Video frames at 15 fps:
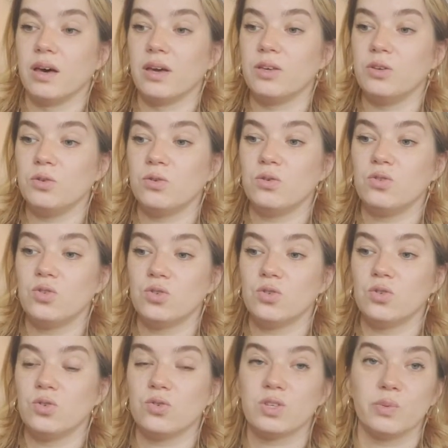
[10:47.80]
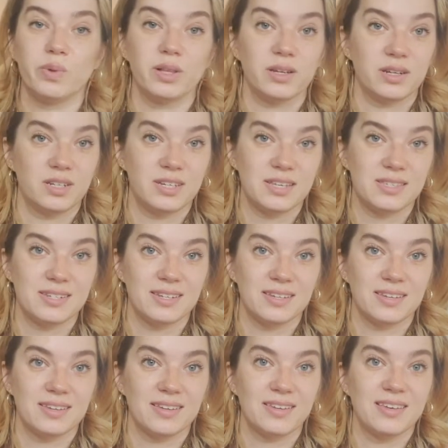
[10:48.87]
you do usability
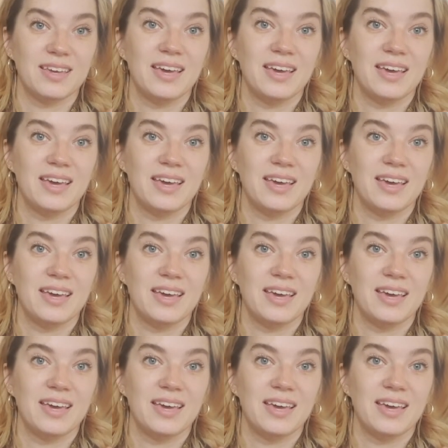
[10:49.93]
testing.